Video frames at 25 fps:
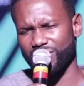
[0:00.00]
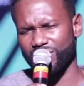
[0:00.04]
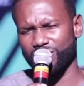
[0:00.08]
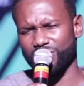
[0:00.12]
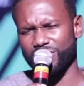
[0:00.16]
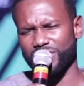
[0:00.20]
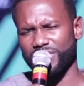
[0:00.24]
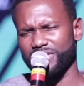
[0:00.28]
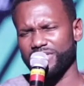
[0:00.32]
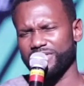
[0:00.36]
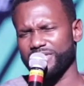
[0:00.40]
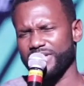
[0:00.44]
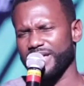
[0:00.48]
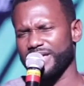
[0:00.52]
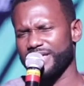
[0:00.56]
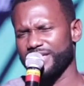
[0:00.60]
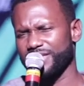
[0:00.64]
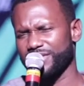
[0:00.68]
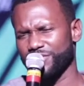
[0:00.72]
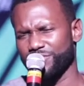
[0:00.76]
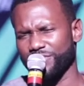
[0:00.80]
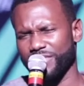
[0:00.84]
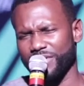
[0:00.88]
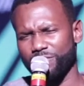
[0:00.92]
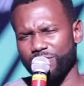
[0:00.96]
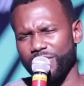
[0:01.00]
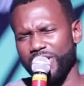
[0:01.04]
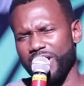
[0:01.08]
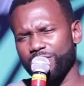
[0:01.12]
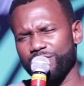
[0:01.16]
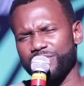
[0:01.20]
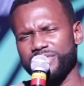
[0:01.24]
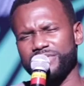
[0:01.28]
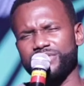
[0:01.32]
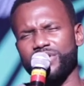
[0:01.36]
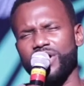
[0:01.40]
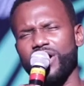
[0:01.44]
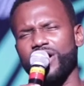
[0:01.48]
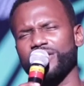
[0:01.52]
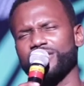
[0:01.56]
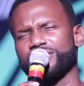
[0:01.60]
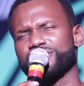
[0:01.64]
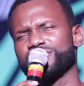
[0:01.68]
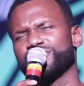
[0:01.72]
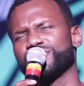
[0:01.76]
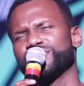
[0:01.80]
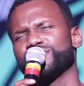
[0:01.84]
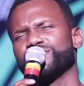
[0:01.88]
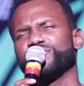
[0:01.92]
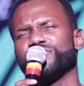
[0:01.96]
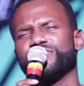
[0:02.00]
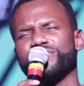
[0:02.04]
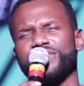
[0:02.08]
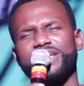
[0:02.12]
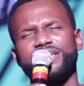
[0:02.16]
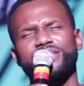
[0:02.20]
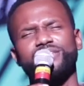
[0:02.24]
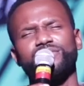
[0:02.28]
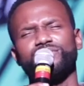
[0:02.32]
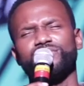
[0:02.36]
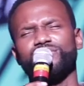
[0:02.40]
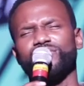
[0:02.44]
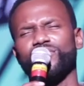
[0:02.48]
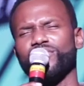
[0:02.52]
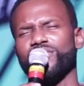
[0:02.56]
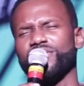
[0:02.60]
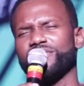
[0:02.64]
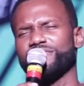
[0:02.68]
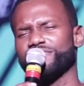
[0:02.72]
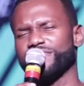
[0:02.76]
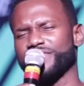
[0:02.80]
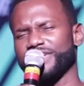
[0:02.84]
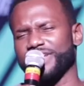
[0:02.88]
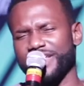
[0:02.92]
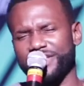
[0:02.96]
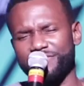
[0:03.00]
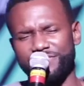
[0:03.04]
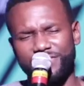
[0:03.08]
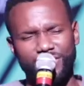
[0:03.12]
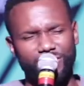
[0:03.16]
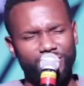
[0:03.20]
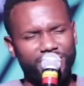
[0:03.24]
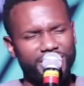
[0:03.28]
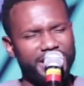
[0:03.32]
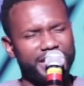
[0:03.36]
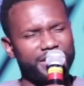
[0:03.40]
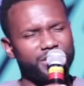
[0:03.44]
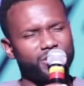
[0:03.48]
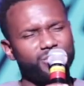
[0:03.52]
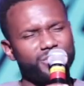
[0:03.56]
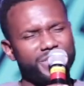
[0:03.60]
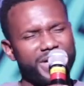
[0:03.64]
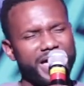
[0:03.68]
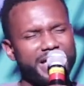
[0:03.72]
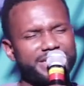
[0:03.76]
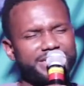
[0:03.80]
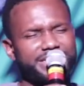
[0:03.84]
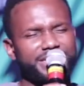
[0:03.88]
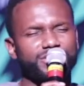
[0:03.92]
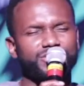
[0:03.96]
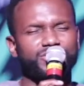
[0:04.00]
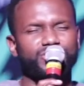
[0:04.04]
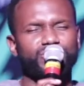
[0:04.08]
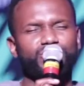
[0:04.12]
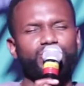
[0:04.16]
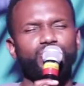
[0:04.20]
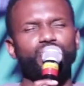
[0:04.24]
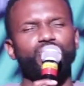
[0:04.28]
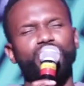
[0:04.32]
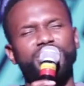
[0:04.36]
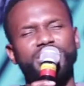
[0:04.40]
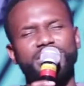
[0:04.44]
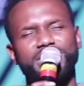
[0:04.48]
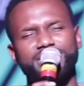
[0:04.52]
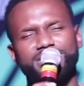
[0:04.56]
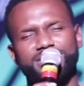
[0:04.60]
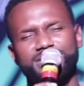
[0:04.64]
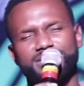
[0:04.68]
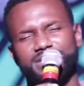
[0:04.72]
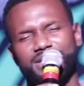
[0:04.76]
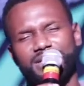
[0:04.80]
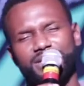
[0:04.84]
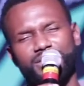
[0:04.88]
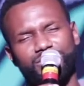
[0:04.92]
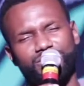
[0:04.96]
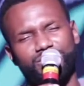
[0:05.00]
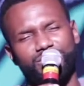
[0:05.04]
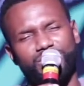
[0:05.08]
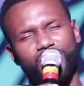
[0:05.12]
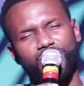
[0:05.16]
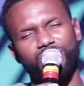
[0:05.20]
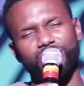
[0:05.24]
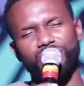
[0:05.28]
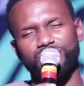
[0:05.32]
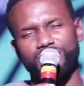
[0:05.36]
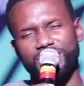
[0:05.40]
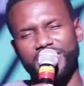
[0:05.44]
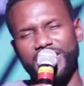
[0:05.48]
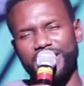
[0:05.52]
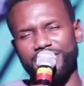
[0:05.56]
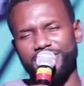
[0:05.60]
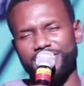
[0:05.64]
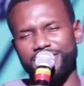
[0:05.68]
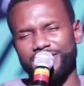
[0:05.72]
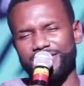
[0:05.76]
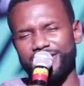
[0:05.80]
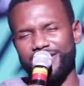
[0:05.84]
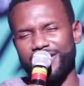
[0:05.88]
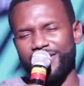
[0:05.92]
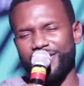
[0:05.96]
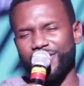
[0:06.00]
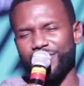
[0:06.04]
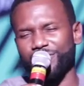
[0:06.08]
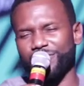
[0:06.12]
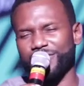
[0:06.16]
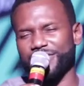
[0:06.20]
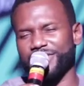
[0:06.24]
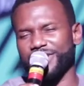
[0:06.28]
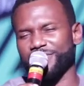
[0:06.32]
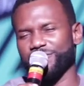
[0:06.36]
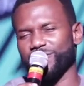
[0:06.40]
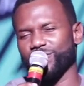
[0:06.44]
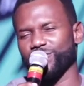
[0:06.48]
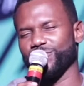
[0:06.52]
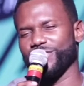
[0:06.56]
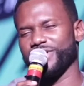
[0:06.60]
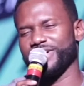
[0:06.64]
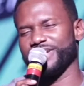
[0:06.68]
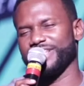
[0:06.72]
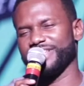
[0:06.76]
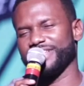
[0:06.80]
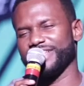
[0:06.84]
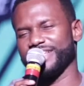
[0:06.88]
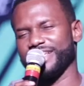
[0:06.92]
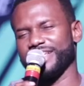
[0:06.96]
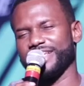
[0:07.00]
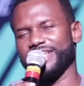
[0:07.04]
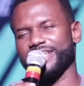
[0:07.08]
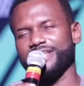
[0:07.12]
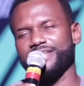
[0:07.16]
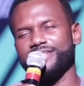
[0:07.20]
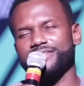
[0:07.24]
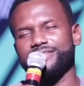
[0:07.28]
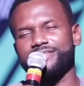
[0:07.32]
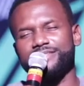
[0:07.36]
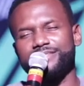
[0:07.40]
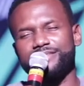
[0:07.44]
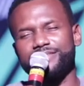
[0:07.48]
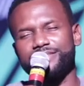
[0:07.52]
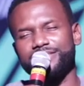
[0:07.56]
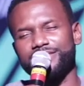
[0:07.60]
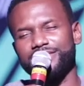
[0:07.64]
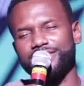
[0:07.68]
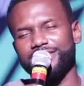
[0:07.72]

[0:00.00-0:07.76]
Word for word: We thank you. And while we talking to you, thank you, Lord, for giving Orlando Magic two wins in a row, Father. We're number one in the East